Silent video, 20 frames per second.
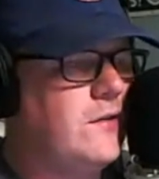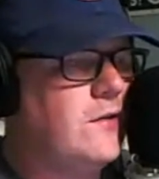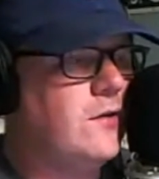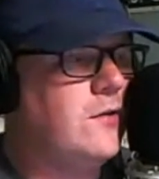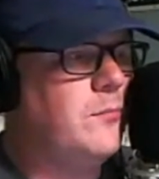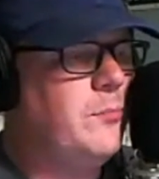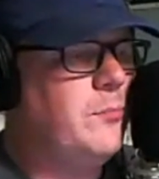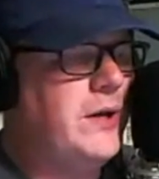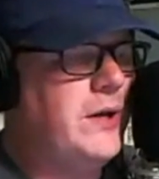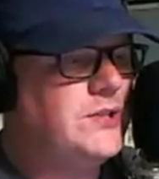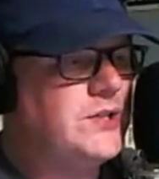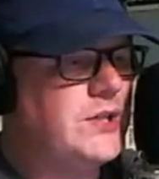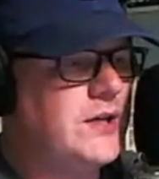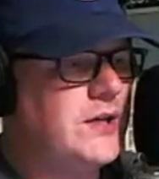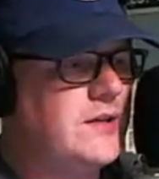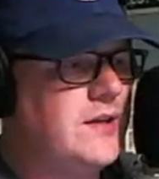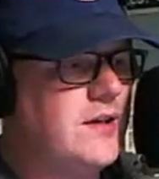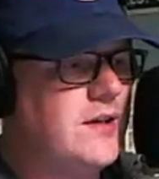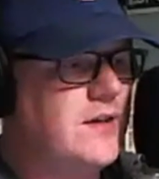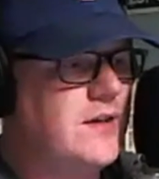good pitching
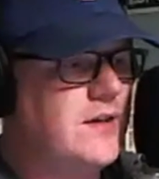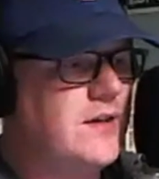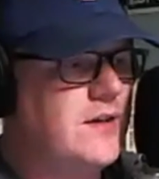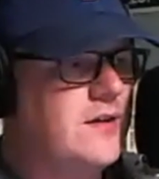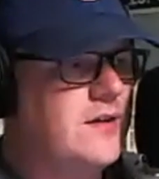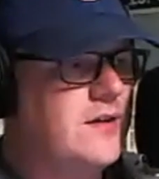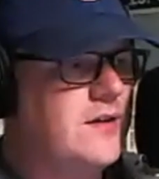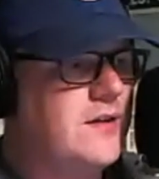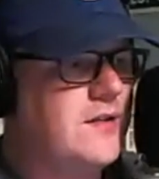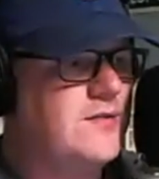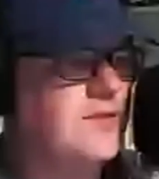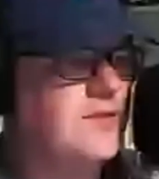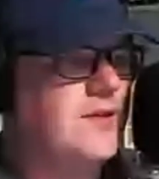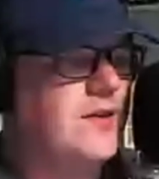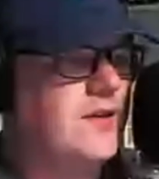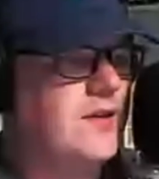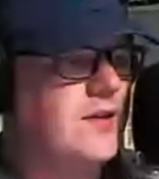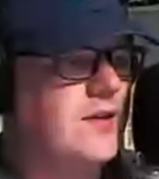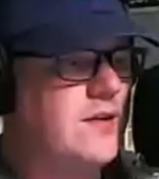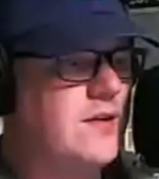at the end of this
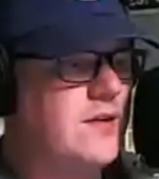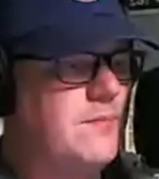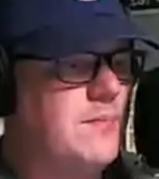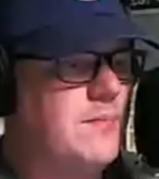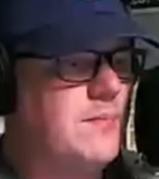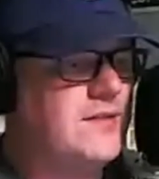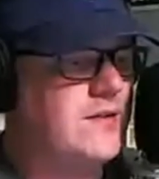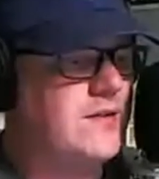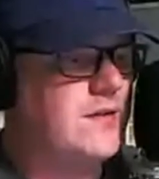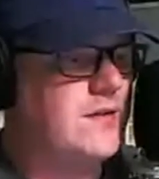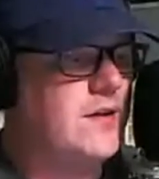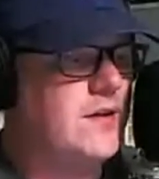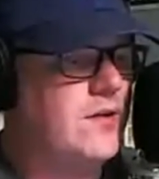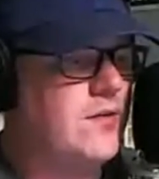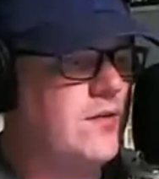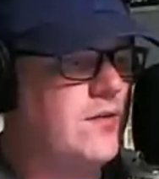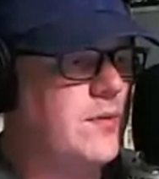year, based on